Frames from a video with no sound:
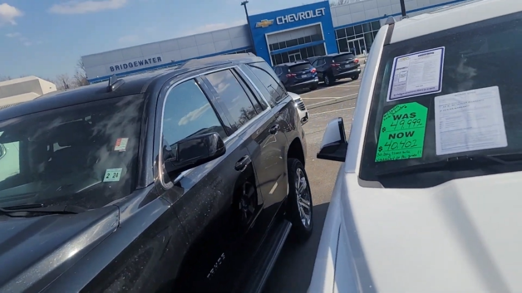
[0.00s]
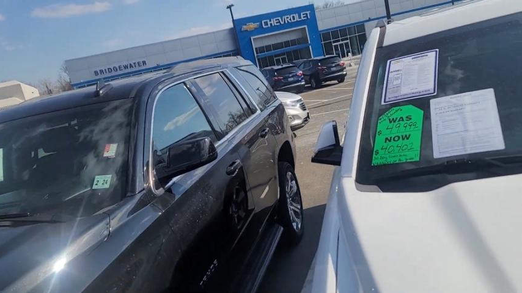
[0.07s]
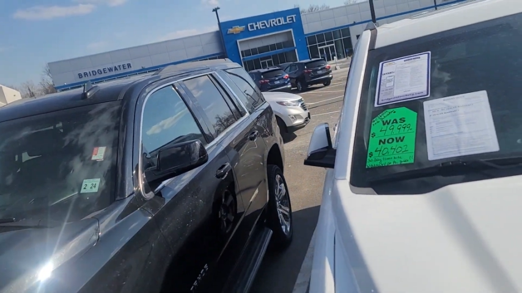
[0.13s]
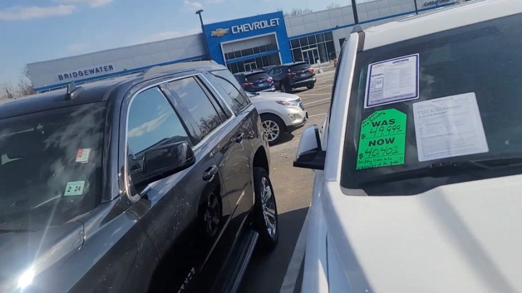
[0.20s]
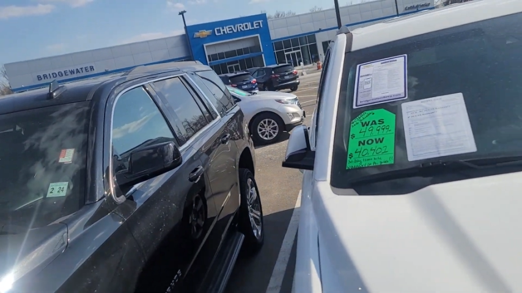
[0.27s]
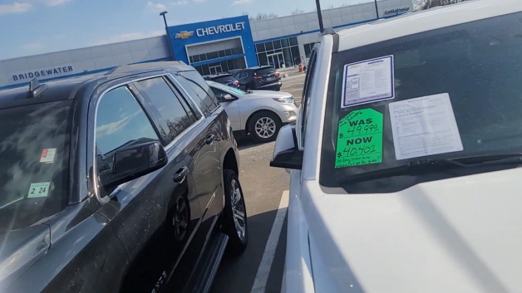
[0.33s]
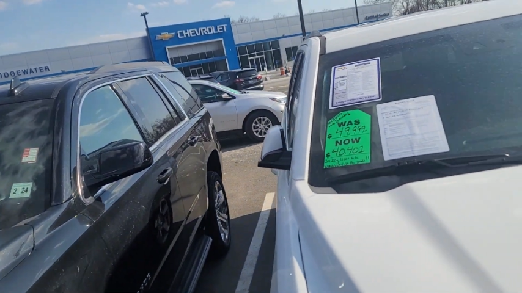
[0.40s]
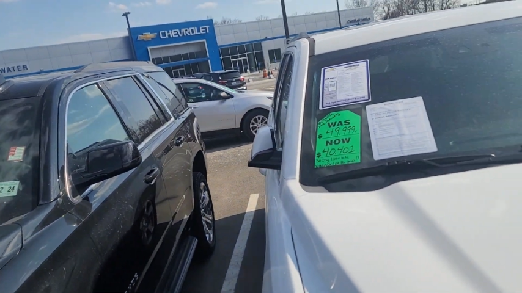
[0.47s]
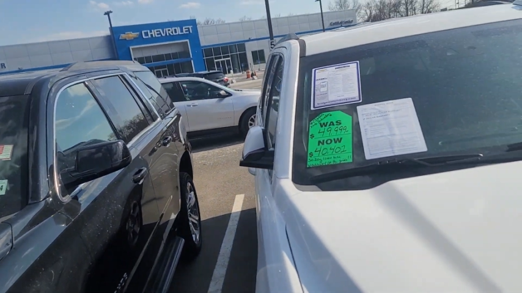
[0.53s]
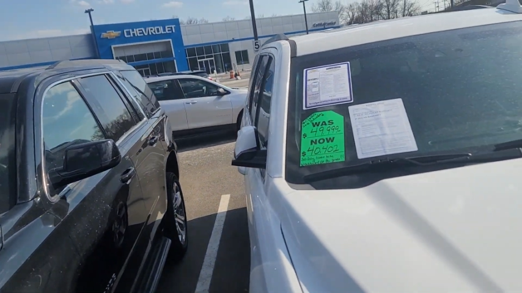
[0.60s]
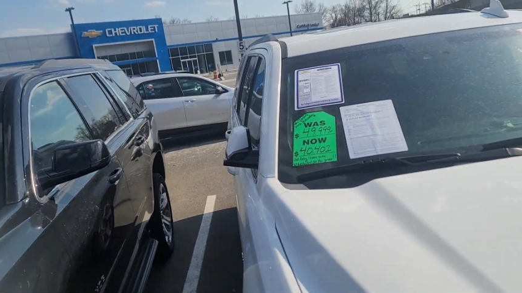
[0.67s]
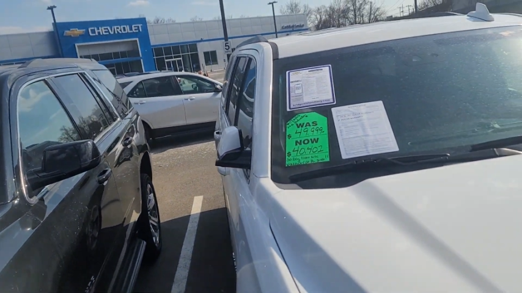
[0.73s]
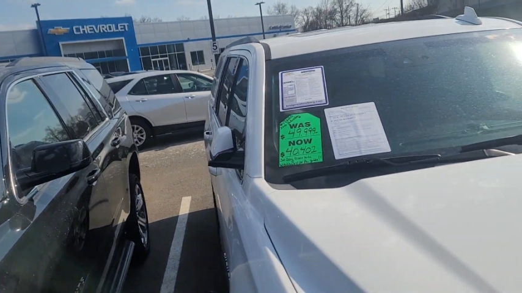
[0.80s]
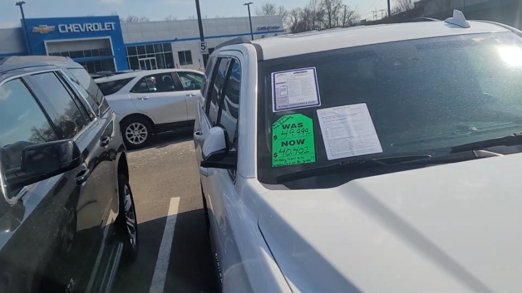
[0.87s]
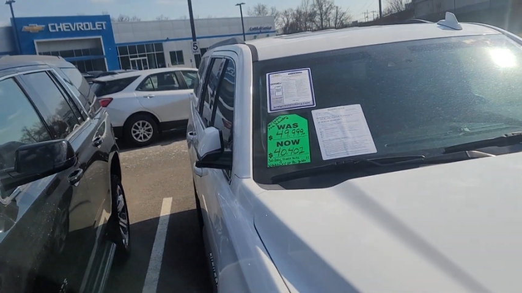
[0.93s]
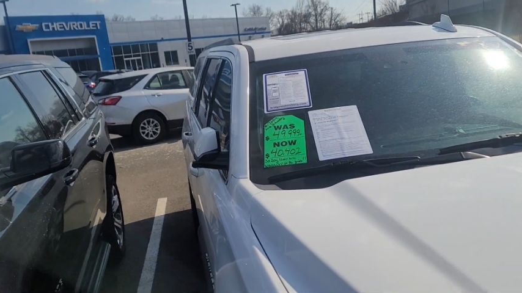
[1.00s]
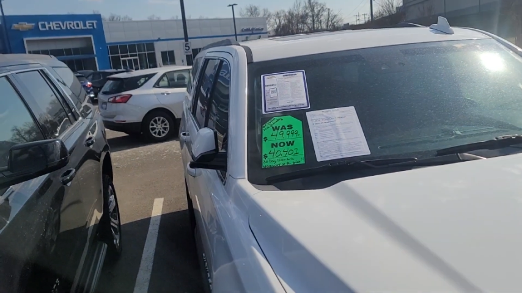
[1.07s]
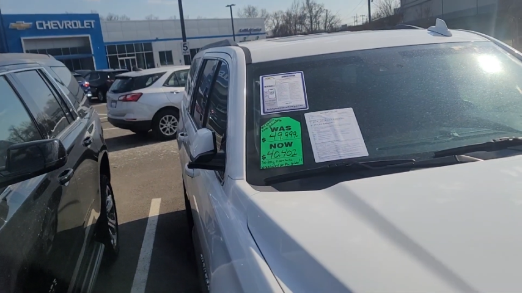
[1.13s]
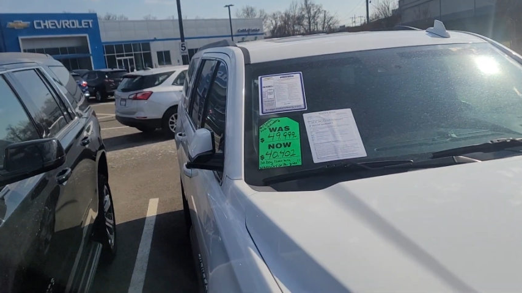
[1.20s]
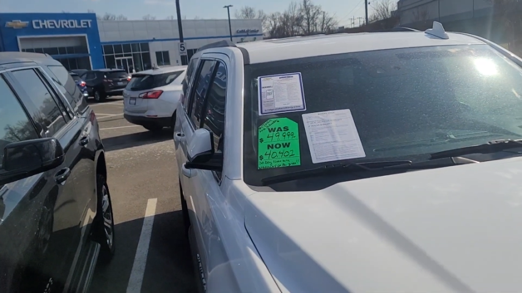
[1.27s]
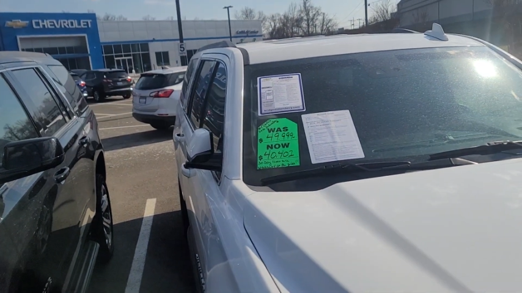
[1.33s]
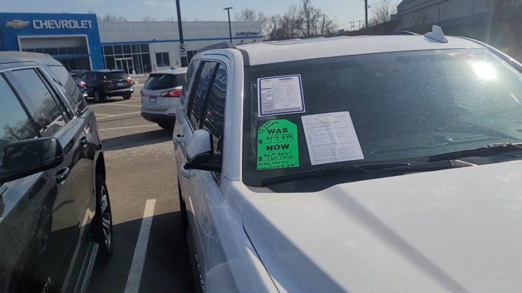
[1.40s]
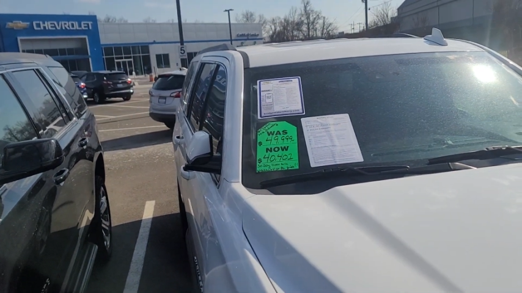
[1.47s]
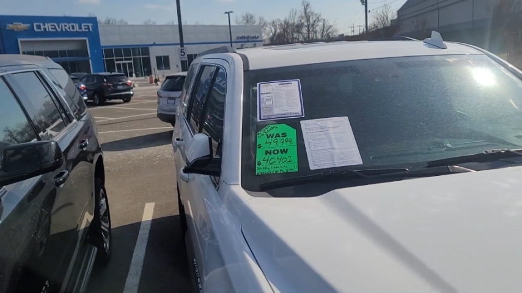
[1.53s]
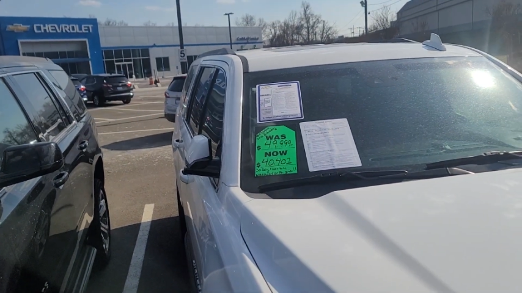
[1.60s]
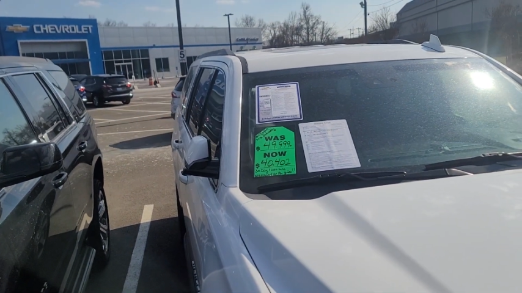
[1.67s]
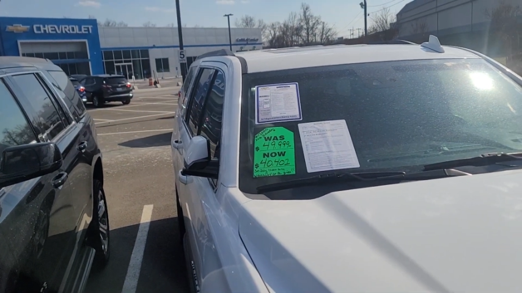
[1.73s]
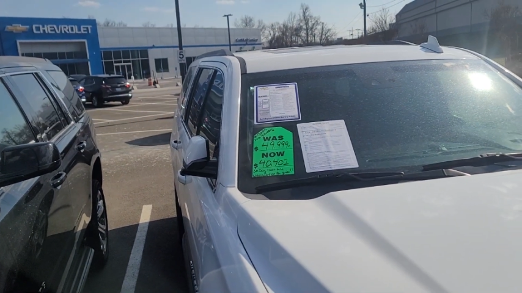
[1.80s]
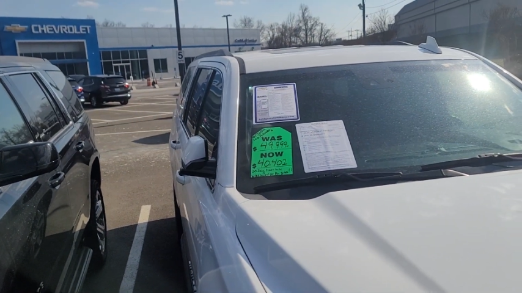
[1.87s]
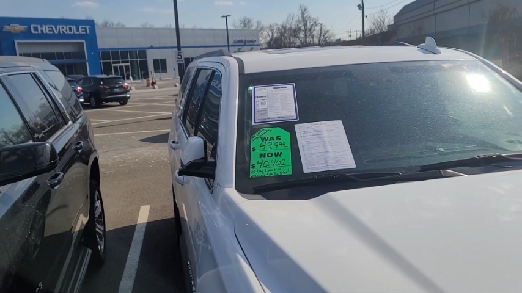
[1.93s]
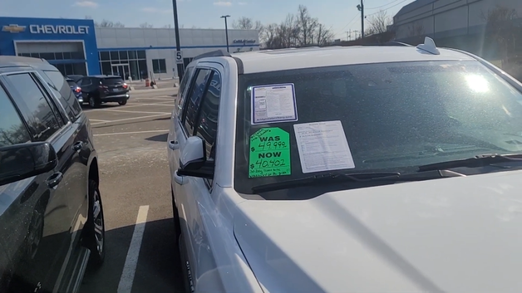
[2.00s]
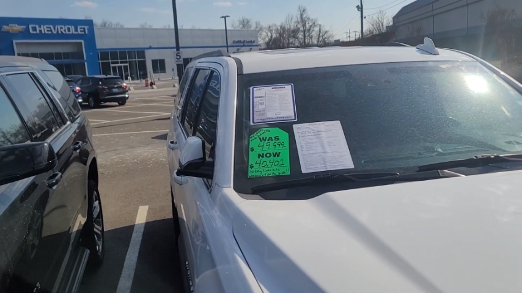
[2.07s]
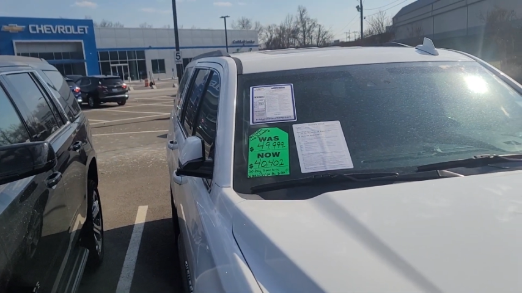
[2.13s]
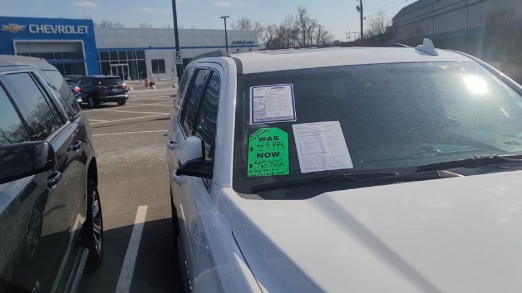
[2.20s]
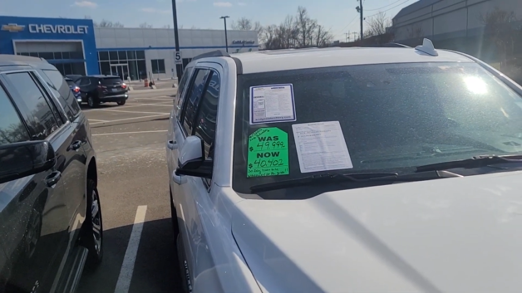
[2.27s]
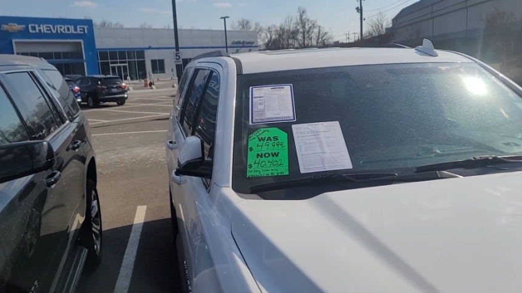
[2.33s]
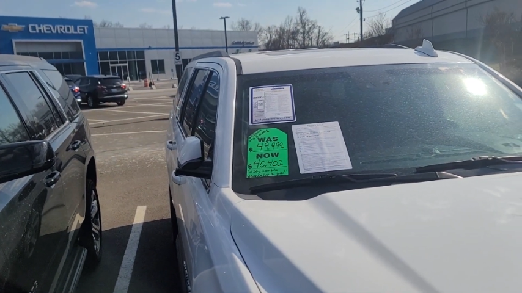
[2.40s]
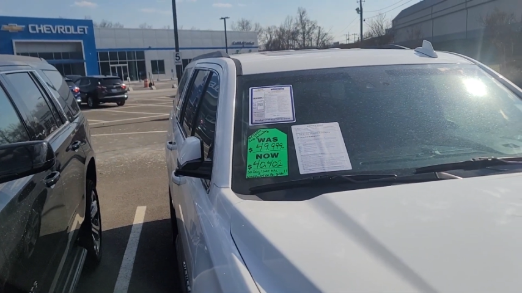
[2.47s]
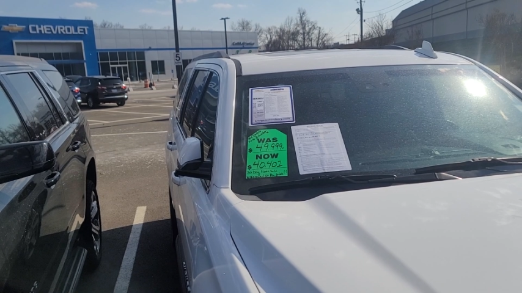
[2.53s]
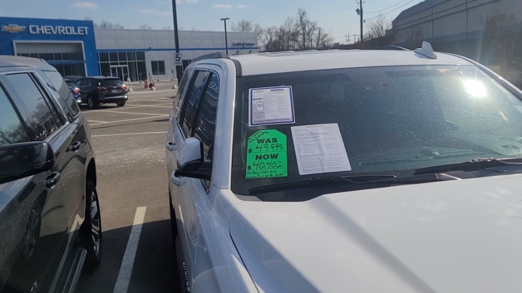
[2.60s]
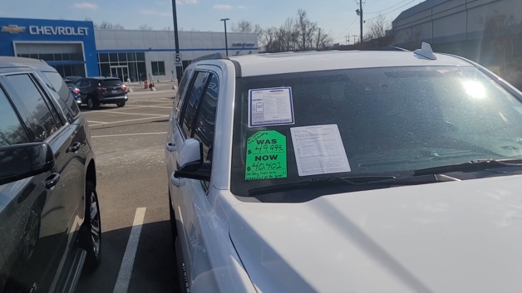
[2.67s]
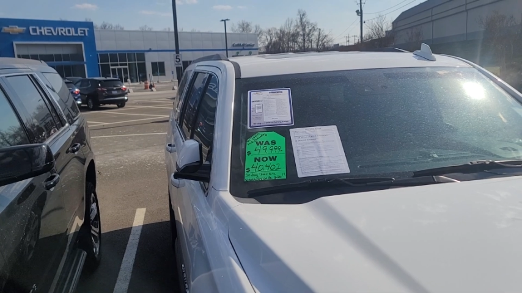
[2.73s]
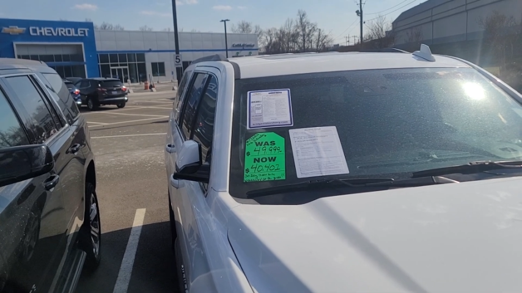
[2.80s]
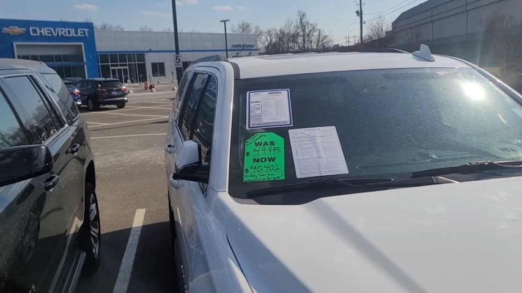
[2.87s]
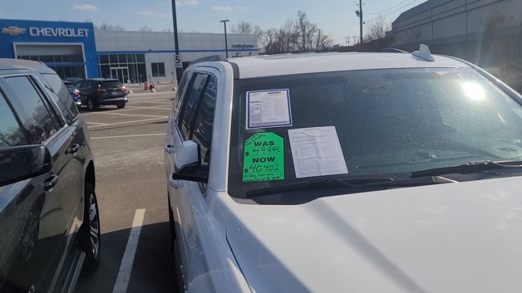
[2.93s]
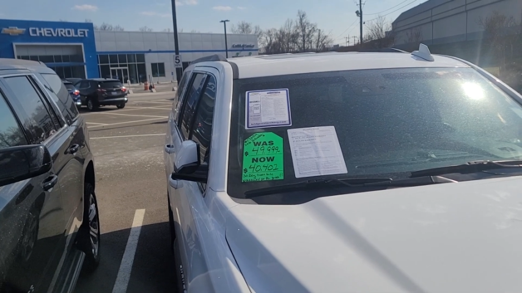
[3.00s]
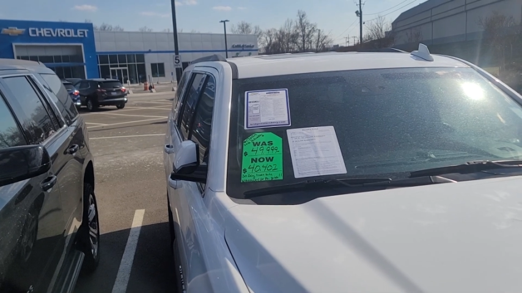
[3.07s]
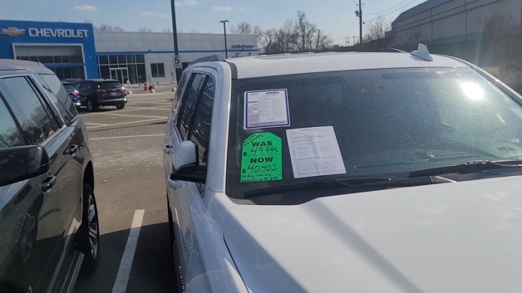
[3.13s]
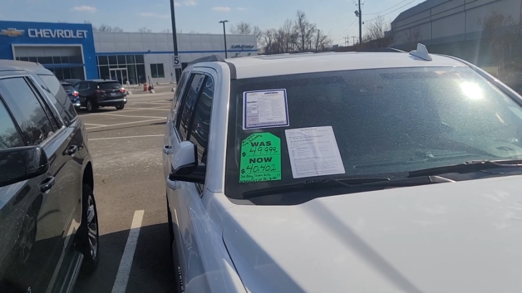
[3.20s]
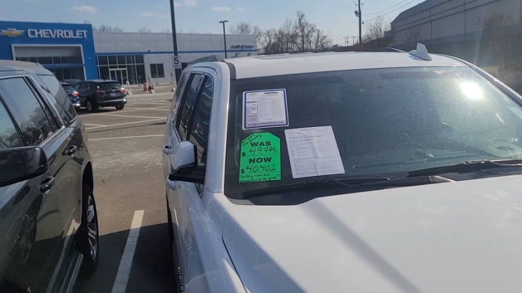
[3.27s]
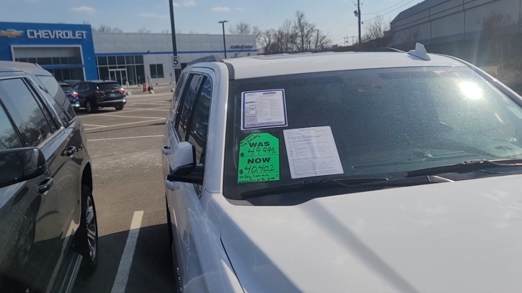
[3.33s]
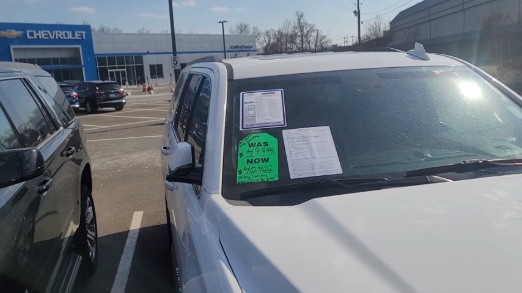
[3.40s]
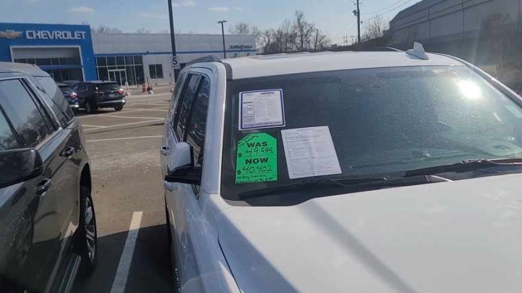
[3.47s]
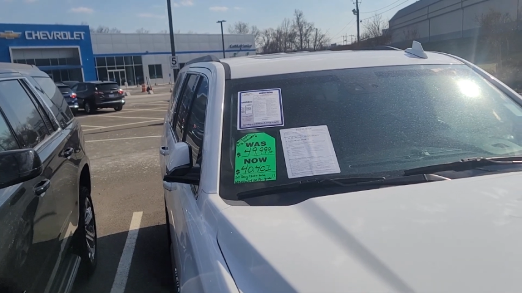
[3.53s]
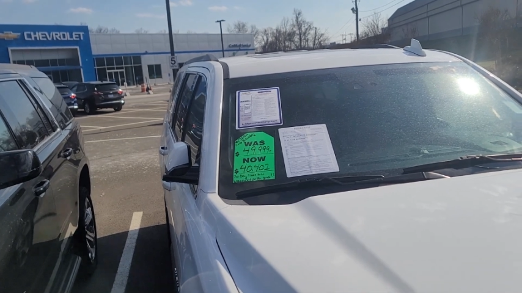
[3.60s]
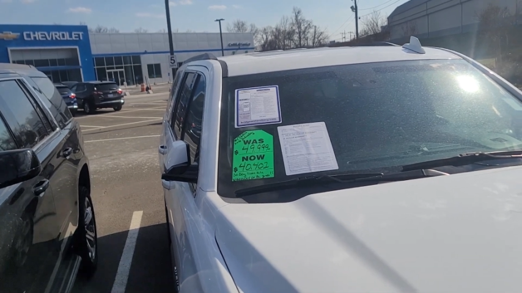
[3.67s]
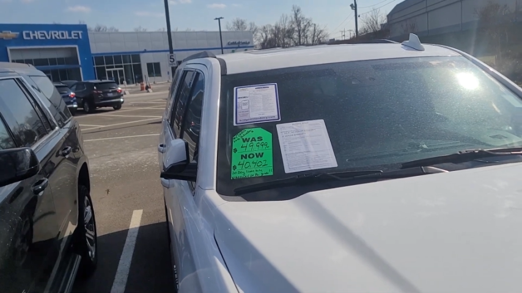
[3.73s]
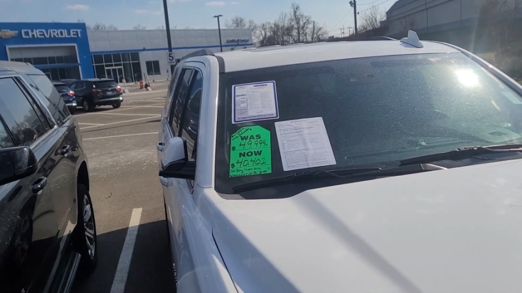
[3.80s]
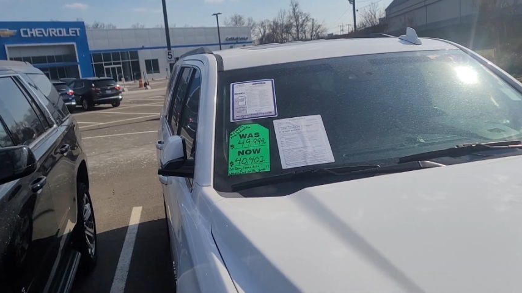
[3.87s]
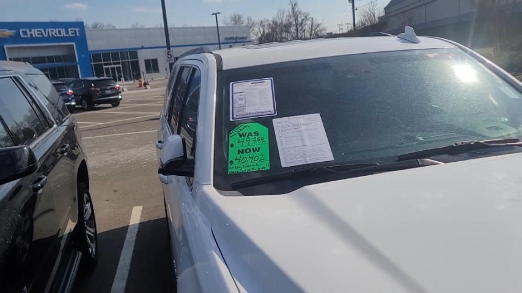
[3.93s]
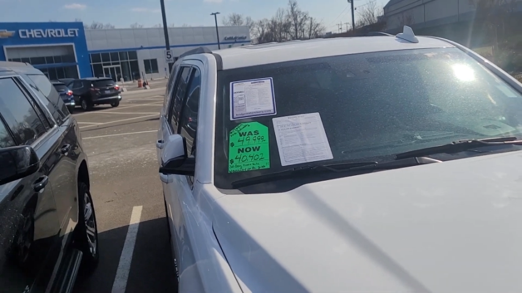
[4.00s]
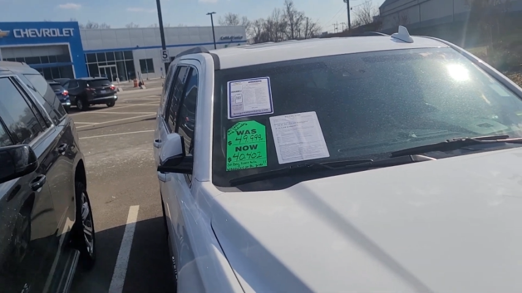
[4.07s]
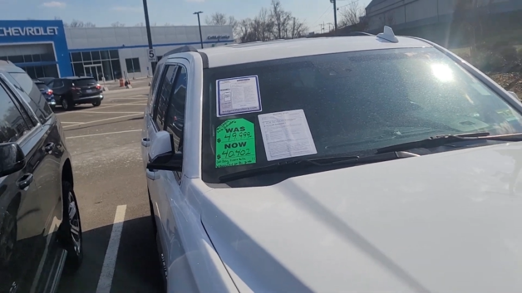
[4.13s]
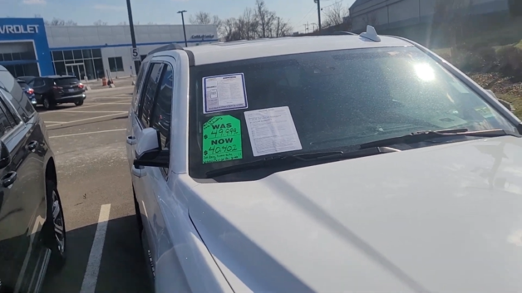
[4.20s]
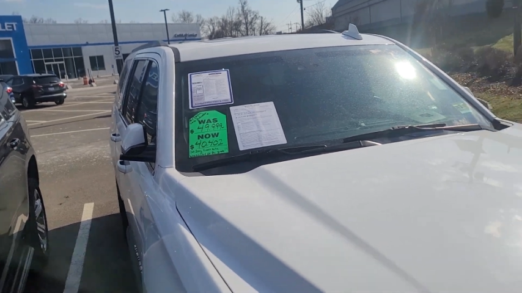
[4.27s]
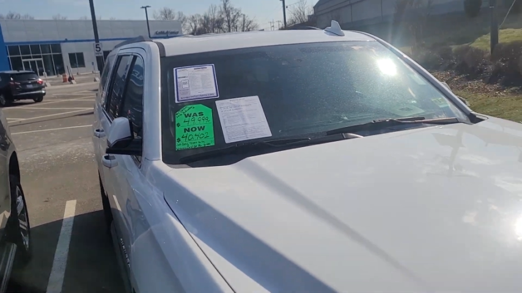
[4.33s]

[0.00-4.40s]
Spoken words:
(no speaker visible)